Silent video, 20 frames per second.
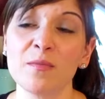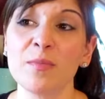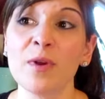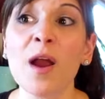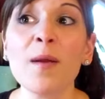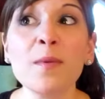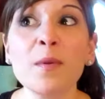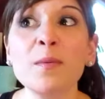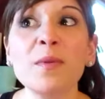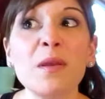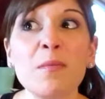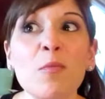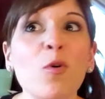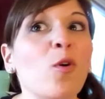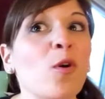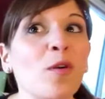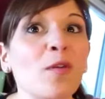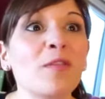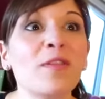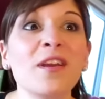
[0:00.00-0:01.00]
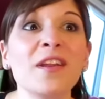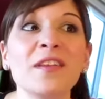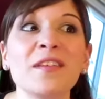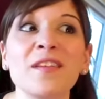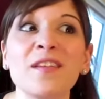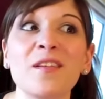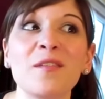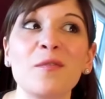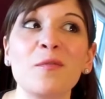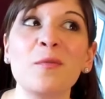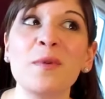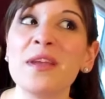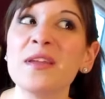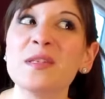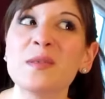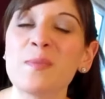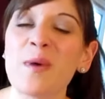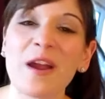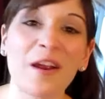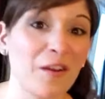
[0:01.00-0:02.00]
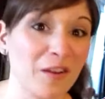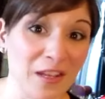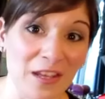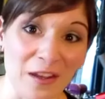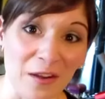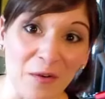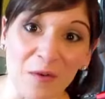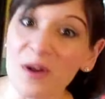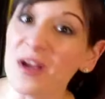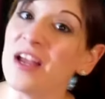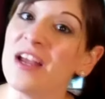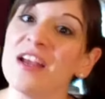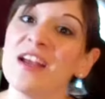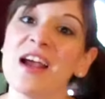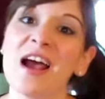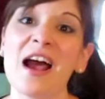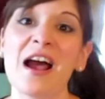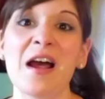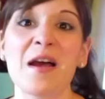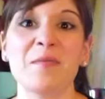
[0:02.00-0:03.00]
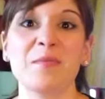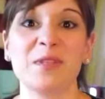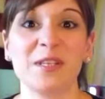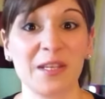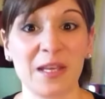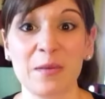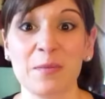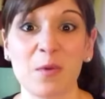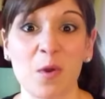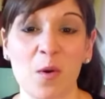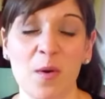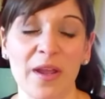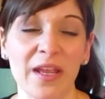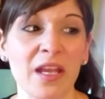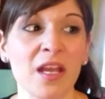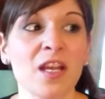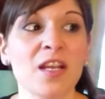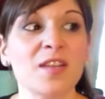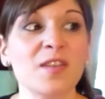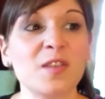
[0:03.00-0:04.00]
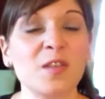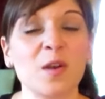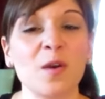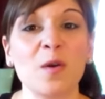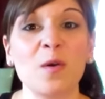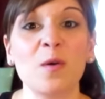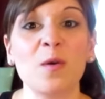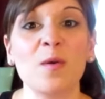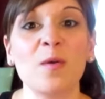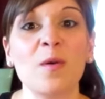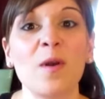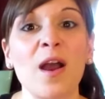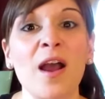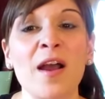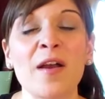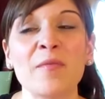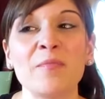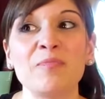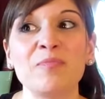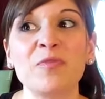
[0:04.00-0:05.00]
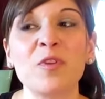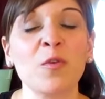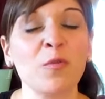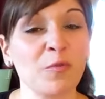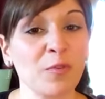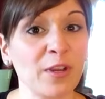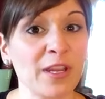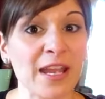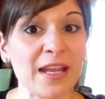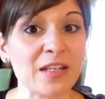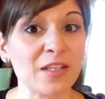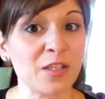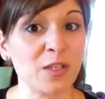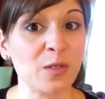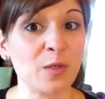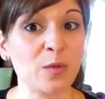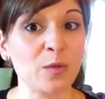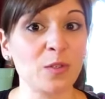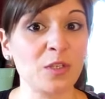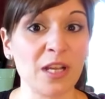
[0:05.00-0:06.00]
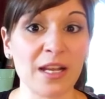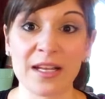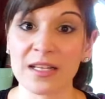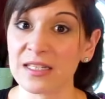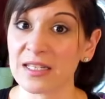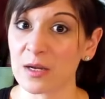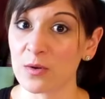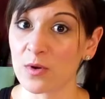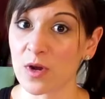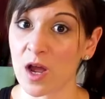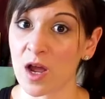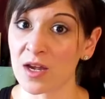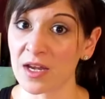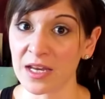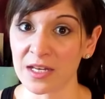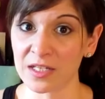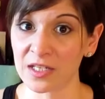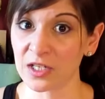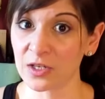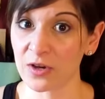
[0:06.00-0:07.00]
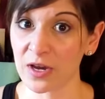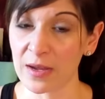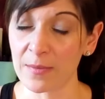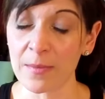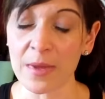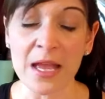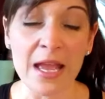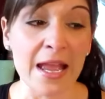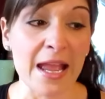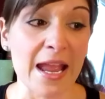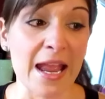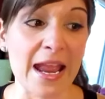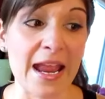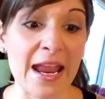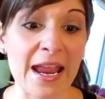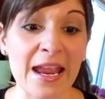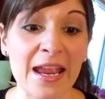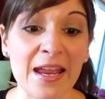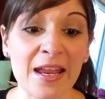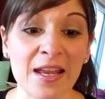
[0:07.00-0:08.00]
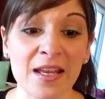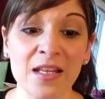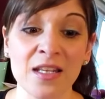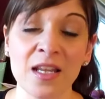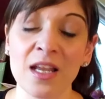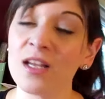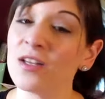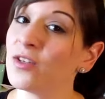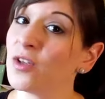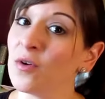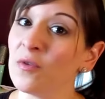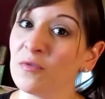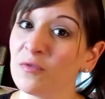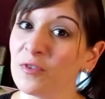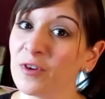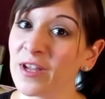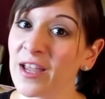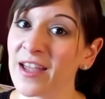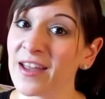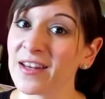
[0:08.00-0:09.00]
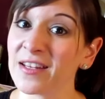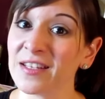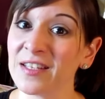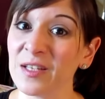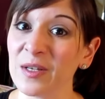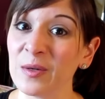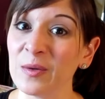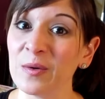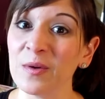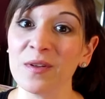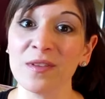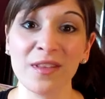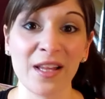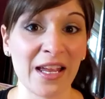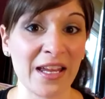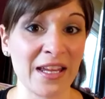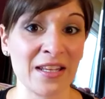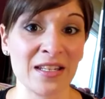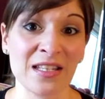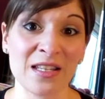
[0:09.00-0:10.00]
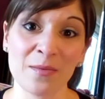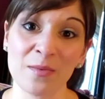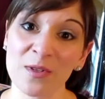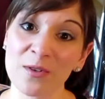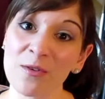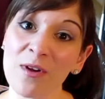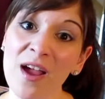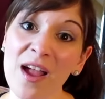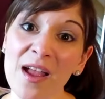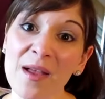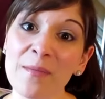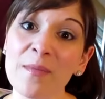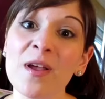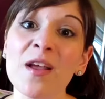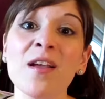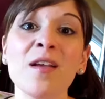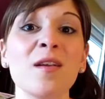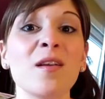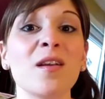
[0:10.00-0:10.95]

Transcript: probably more than we inspire you um, to keep going. So um, don't forget to check us out on Instagram and don't forget to like and subscribe